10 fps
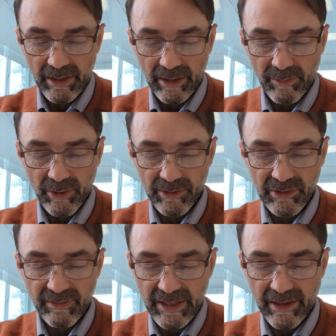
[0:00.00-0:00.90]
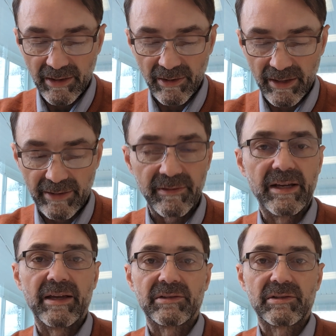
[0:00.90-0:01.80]
and birds of the air have
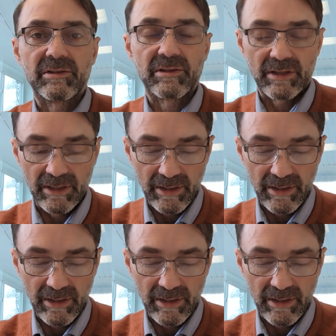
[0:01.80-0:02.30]
nests,